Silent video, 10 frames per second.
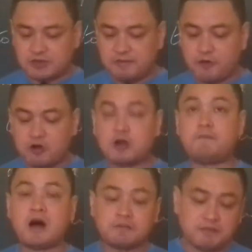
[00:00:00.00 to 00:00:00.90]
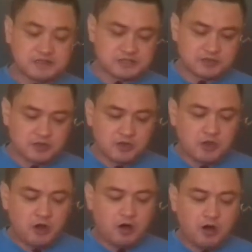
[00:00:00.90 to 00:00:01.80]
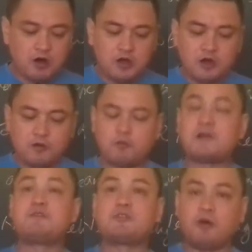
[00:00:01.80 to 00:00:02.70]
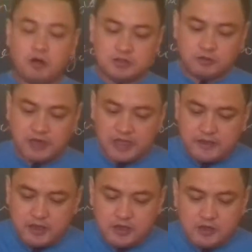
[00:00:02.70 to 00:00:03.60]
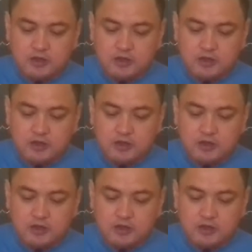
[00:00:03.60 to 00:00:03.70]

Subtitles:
Okay, or commandments, or what we call, okay,